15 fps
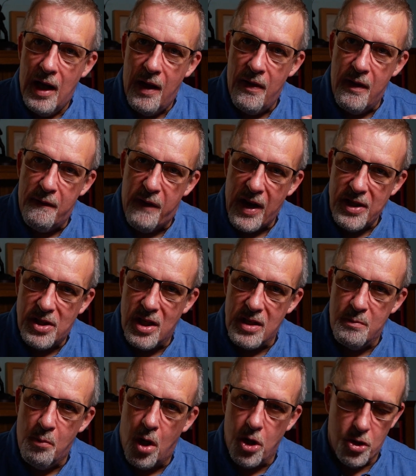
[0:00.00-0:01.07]
and the vise is
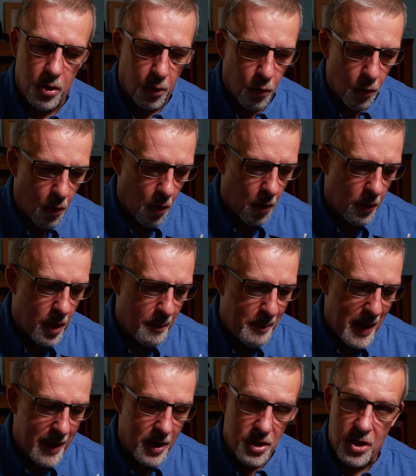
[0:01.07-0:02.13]
much lower on the
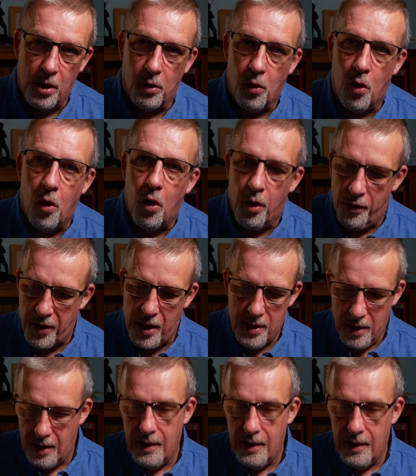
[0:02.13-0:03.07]
pedestal, or the